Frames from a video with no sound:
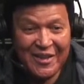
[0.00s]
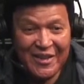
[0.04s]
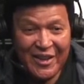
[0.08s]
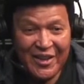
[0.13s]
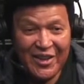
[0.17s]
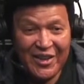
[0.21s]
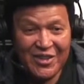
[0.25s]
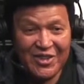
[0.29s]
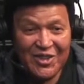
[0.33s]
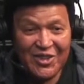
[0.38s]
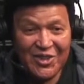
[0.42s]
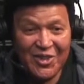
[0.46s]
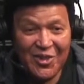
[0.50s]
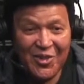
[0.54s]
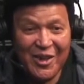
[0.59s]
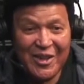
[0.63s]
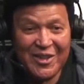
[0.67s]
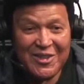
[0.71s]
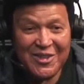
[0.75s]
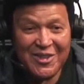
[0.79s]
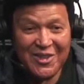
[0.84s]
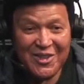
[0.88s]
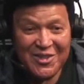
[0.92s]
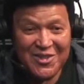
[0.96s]
Yeah, and so
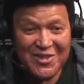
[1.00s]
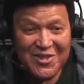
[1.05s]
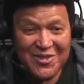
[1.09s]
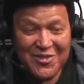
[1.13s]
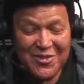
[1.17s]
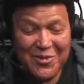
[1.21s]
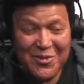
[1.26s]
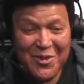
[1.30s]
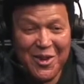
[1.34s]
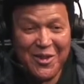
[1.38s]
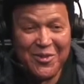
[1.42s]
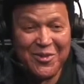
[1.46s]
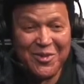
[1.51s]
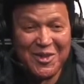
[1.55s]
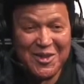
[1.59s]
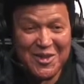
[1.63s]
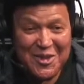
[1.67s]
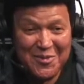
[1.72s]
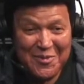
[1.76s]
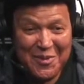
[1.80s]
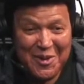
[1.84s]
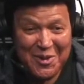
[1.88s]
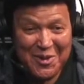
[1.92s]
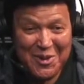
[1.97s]
I took
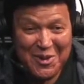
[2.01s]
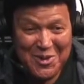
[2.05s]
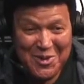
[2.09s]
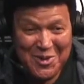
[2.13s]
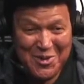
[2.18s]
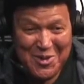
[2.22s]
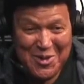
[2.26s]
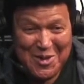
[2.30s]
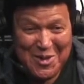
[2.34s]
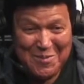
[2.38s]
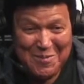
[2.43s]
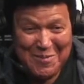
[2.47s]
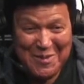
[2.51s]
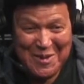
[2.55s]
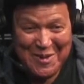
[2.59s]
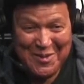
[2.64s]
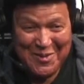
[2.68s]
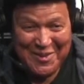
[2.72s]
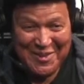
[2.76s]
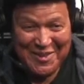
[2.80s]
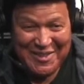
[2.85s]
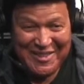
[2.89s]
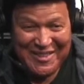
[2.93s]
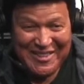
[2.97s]
refuge among the Jewish
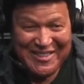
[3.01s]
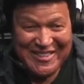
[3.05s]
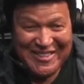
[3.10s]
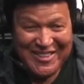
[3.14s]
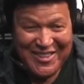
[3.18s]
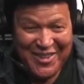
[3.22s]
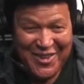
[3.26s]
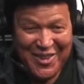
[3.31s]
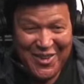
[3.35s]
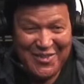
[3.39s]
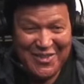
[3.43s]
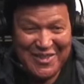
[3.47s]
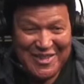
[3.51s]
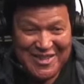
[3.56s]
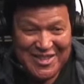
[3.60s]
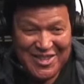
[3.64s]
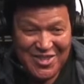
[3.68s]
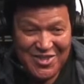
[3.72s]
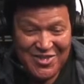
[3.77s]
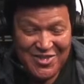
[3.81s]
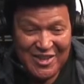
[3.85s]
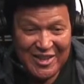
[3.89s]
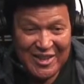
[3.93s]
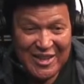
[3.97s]
people in the garment
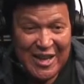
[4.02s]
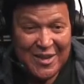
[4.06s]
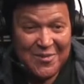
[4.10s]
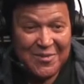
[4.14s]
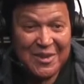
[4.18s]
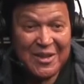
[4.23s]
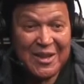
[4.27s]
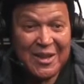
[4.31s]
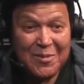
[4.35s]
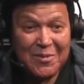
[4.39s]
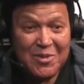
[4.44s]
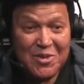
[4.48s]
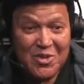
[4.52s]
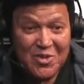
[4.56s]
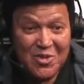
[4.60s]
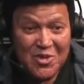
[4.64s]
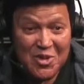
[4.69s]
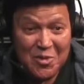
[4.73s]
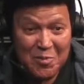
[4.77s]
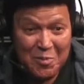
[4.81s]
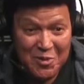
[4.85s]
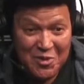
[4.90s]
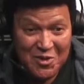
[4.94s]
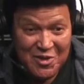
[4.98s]
district, and I became a
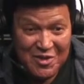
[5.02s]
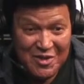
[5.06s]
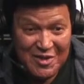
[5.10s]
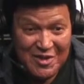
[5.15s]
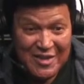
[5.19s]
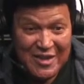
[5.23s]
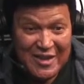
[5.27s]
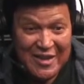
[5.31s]
Jewish person.